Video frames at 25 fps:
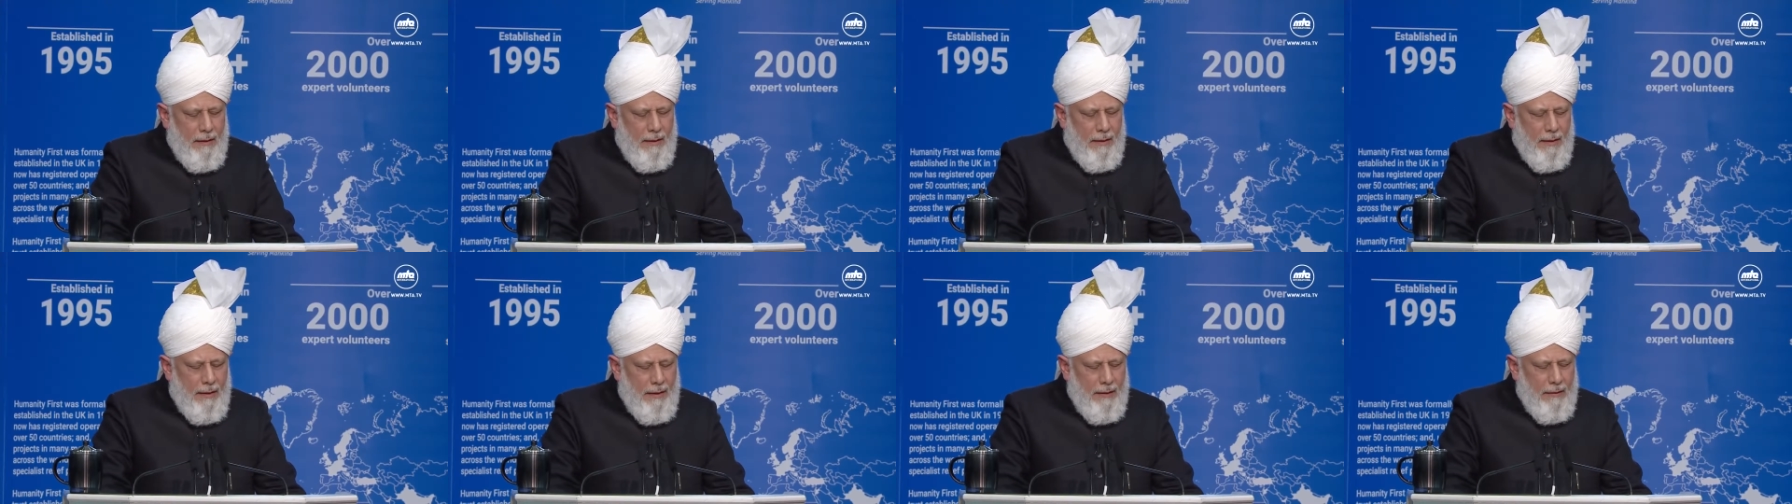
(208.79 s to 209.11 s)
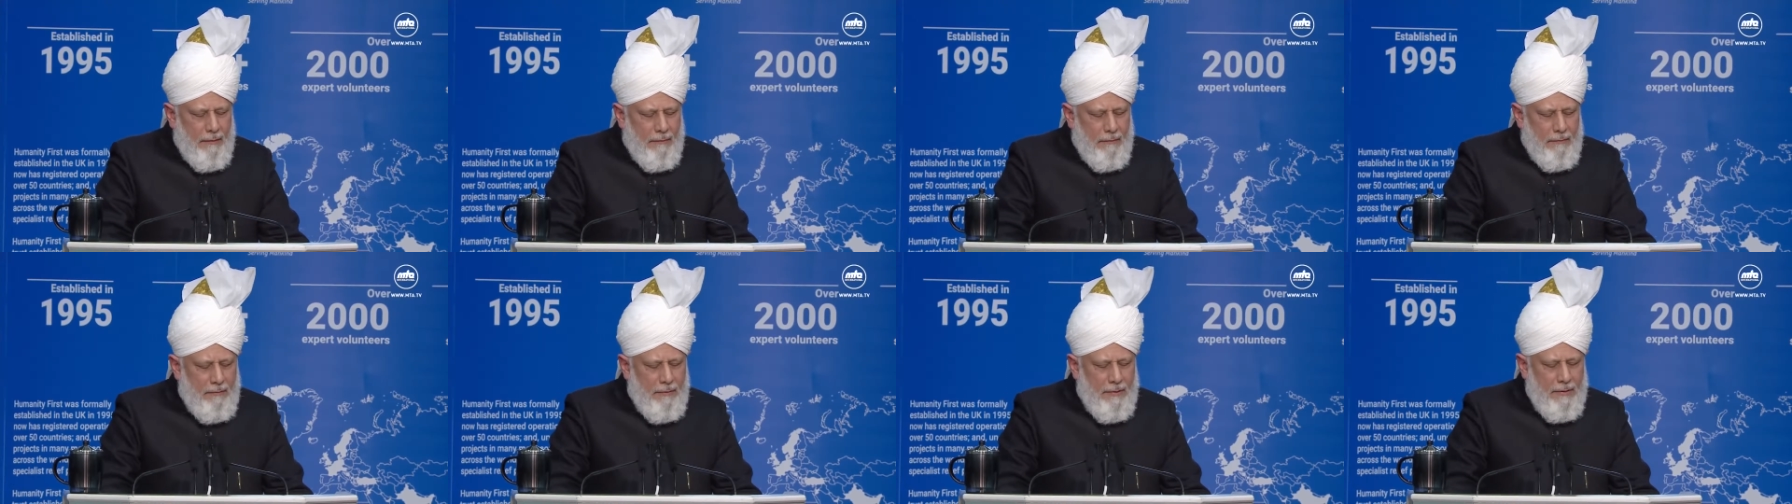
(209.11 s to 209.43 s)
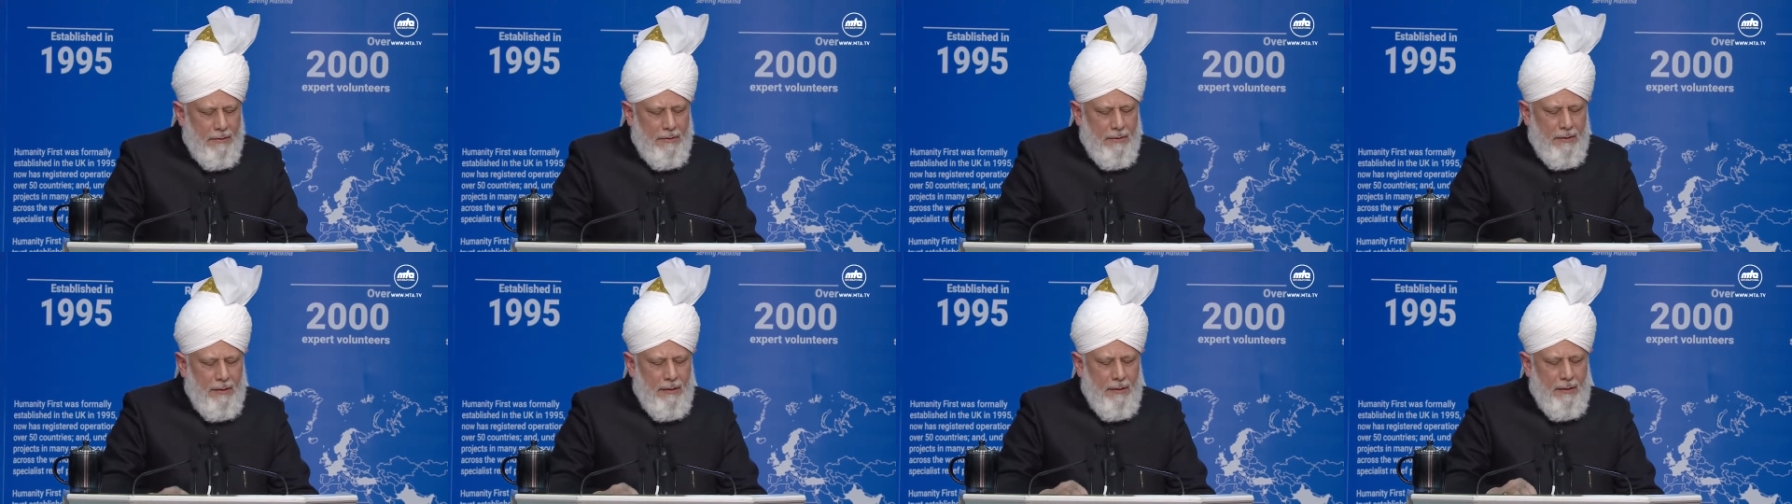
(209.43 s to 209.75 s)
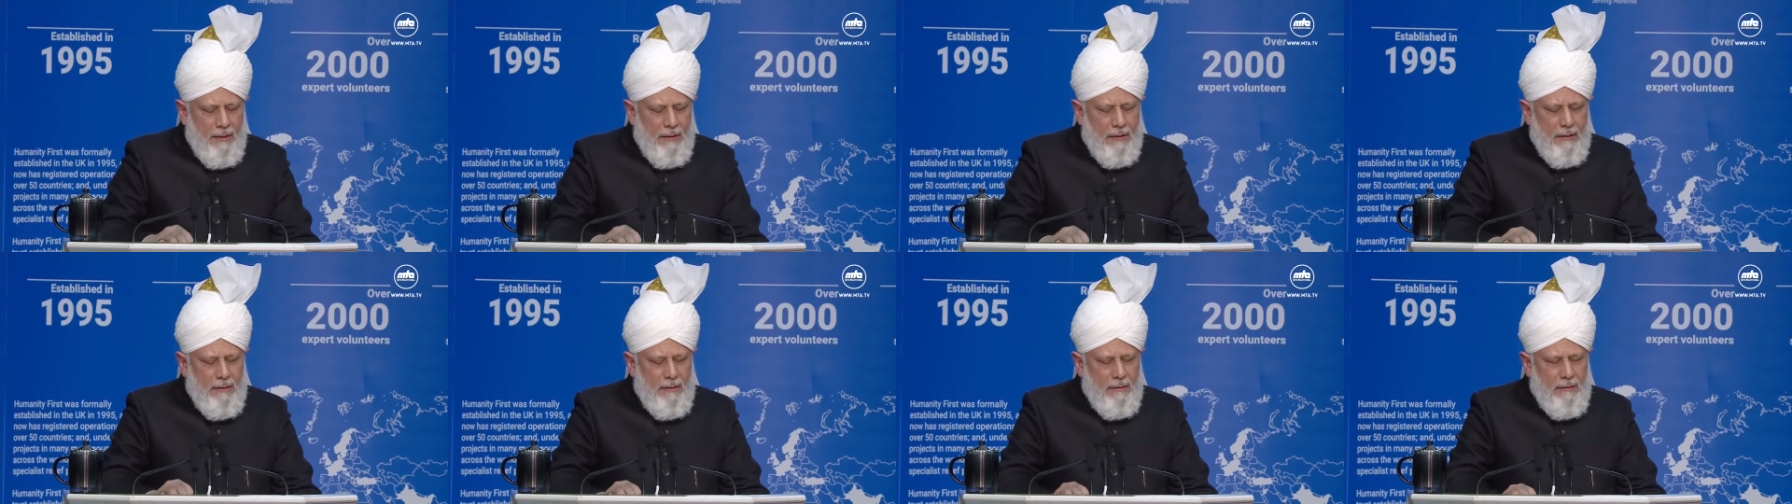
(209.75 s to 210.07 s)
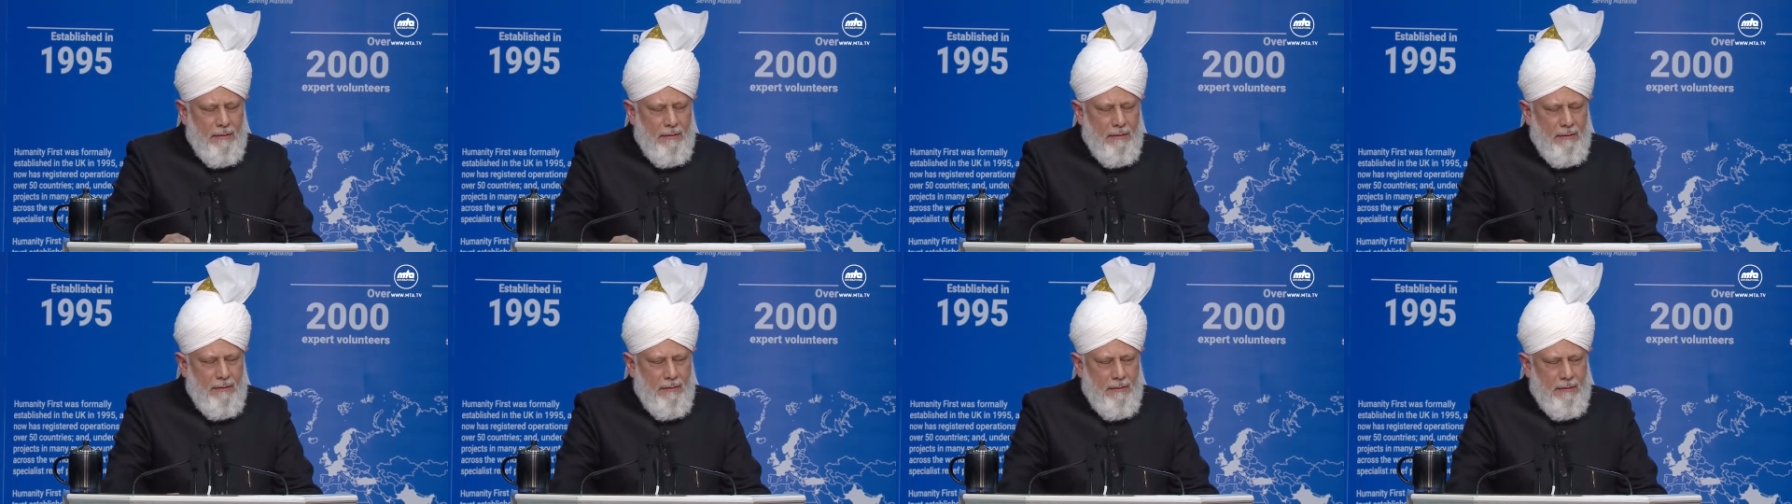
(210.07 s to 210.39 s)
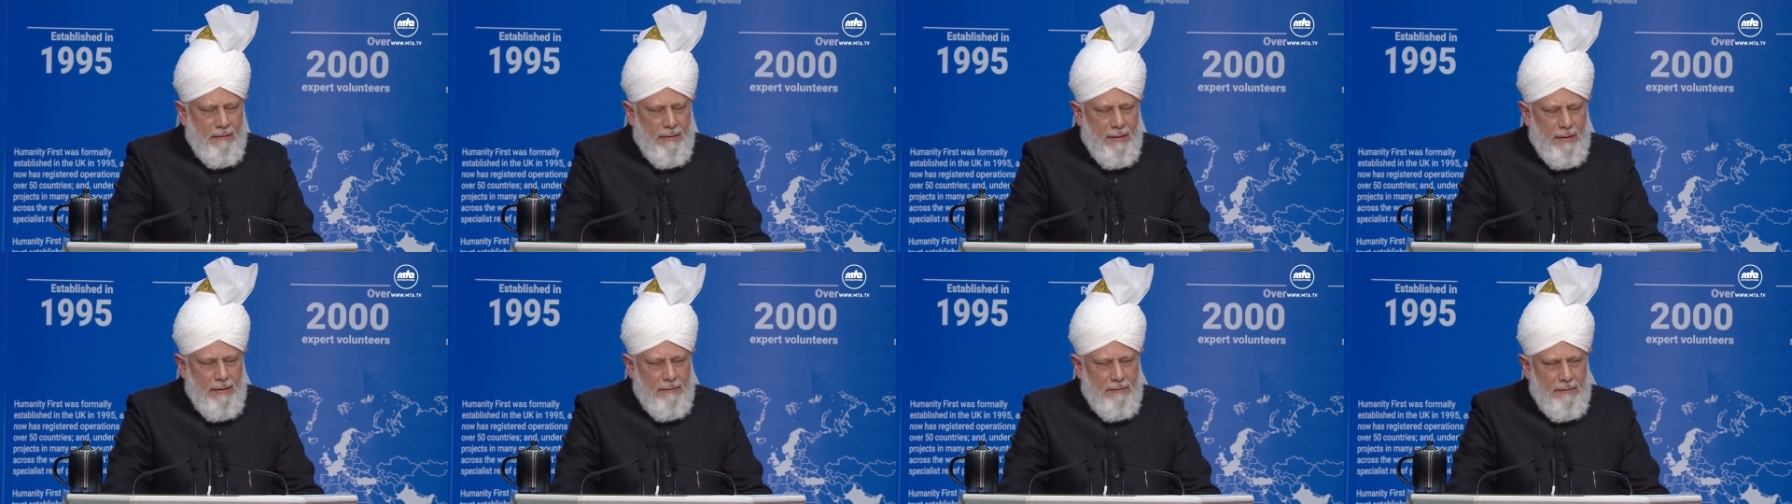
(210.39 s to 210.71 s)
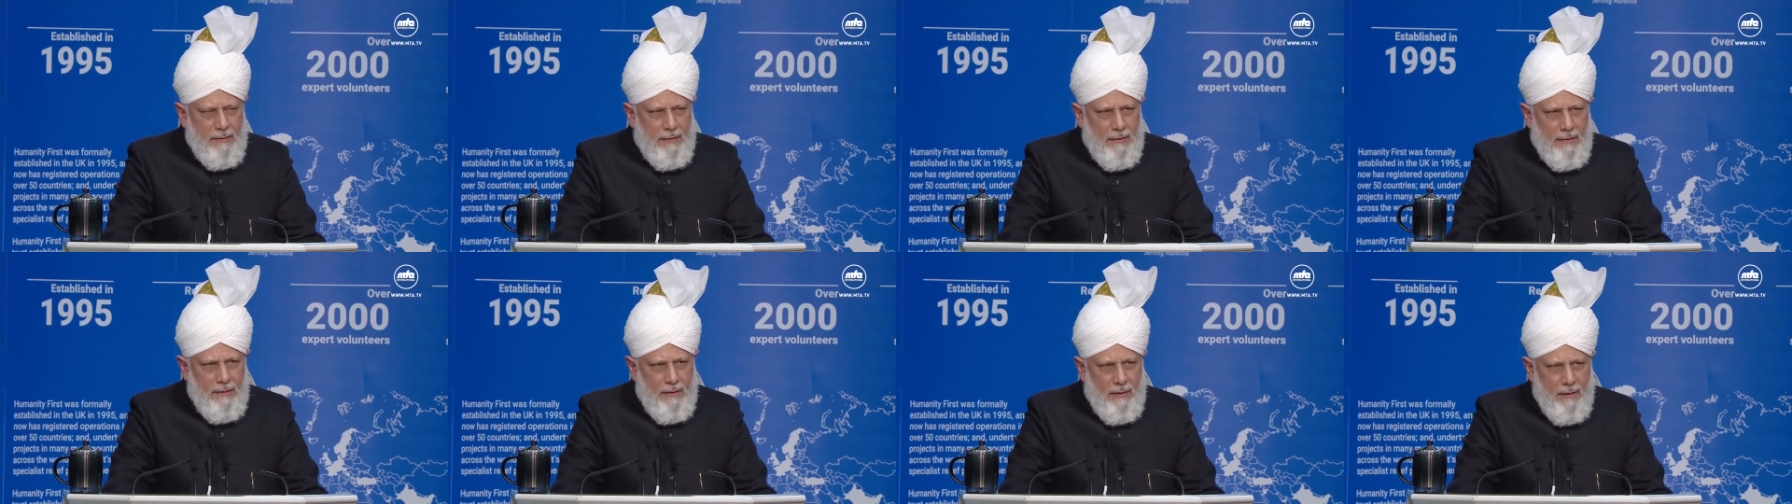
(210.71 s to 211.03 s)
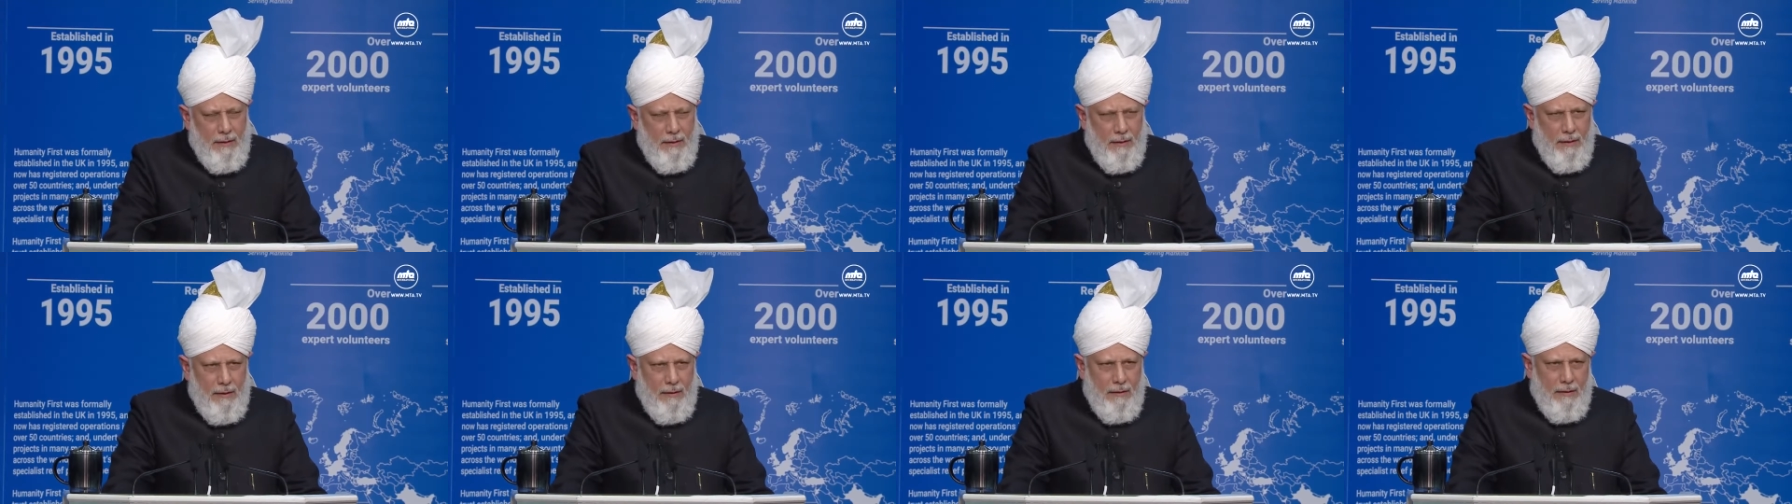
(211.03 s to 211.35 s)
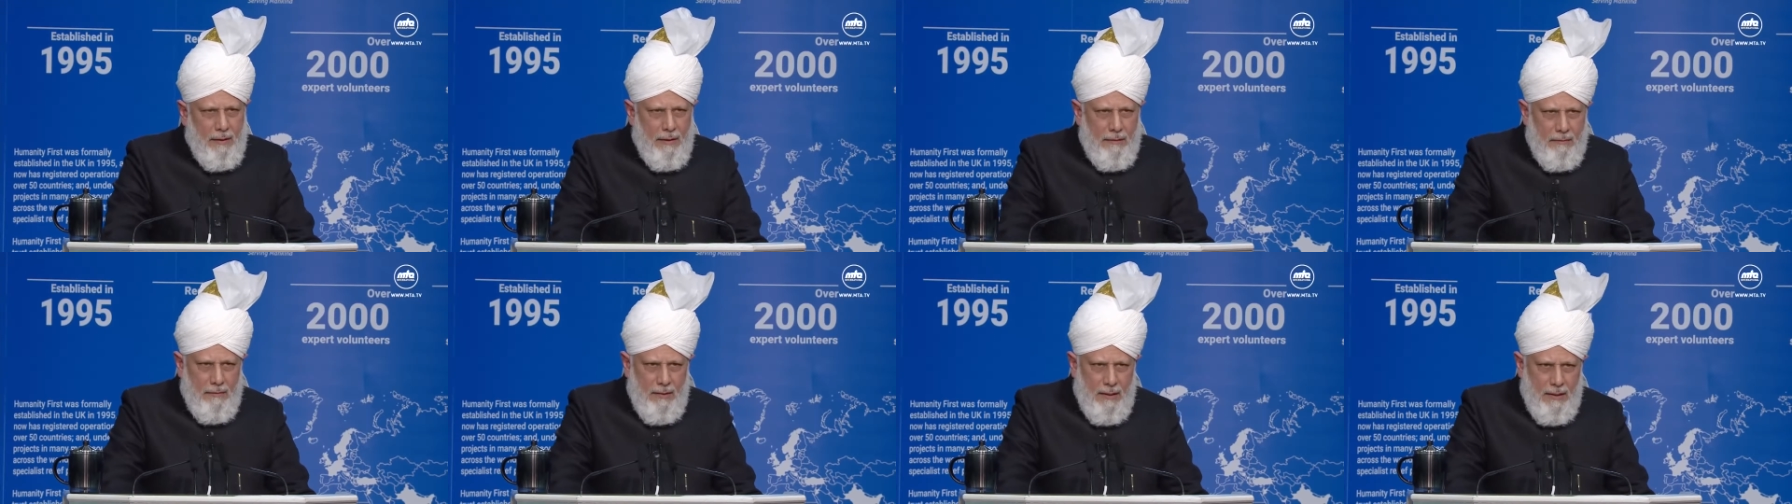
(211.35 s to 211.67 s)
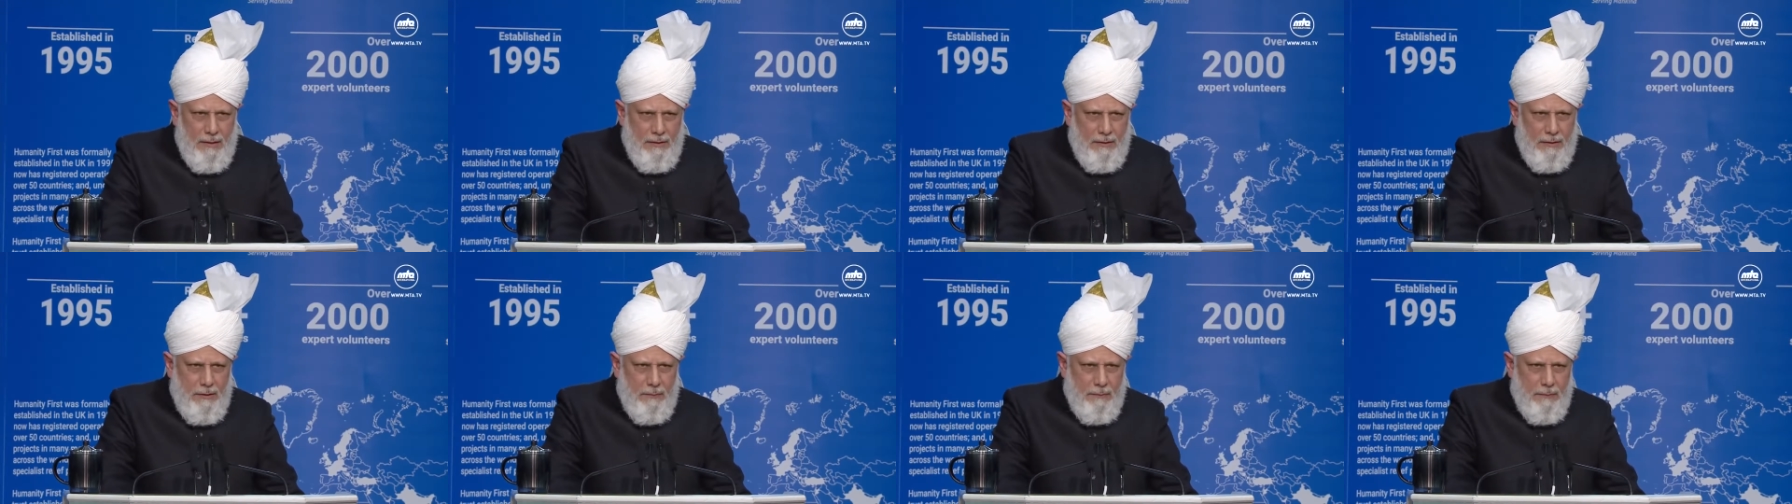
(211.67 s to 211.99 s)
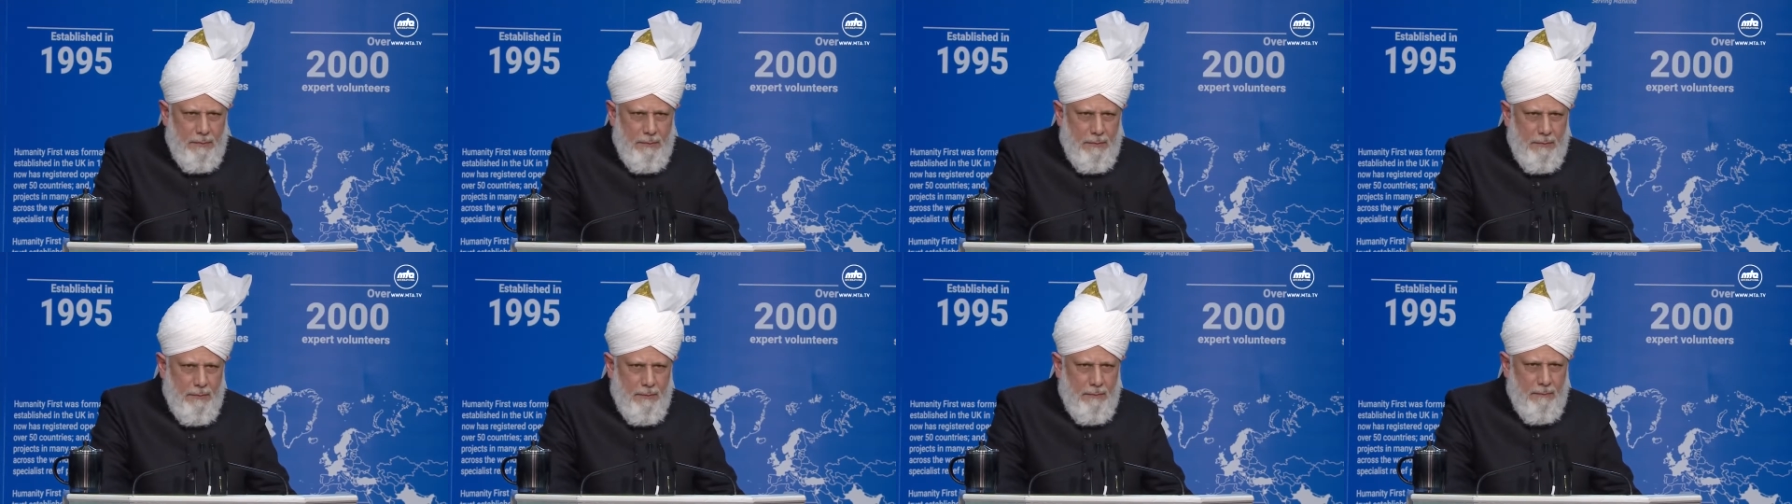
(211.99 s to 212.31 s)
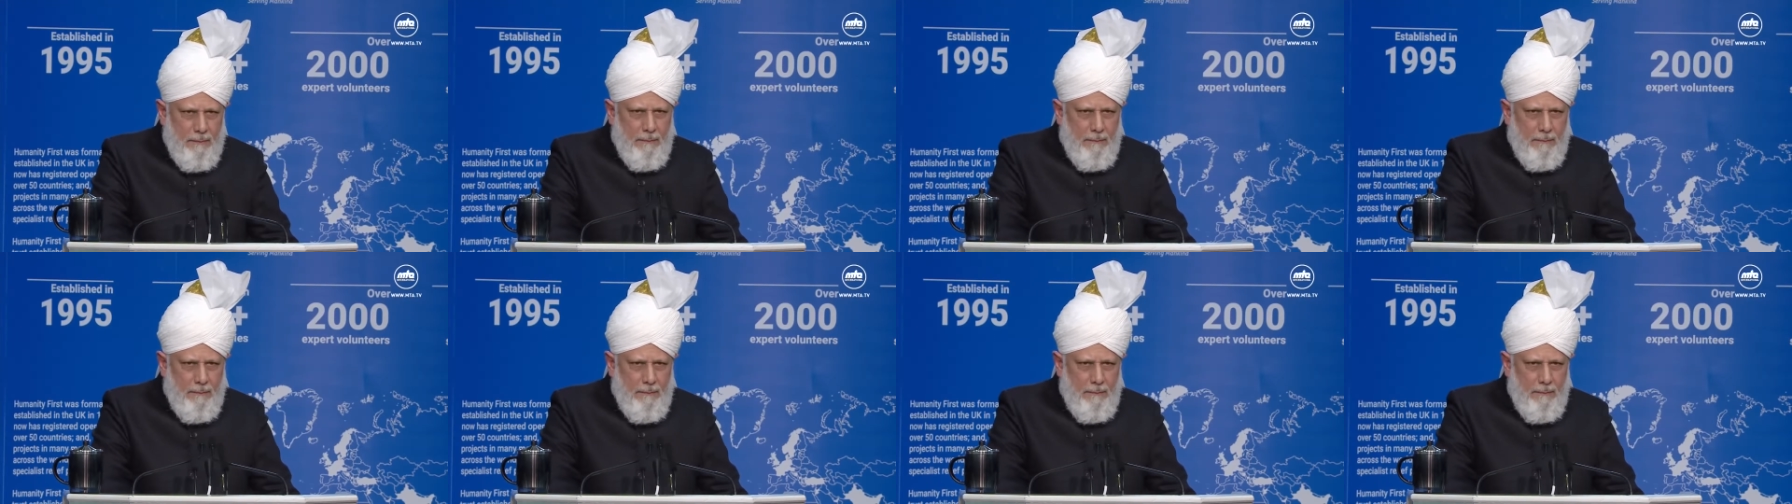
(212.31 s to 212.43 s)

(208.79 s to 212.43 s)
and facing grave, uh, grave hardships.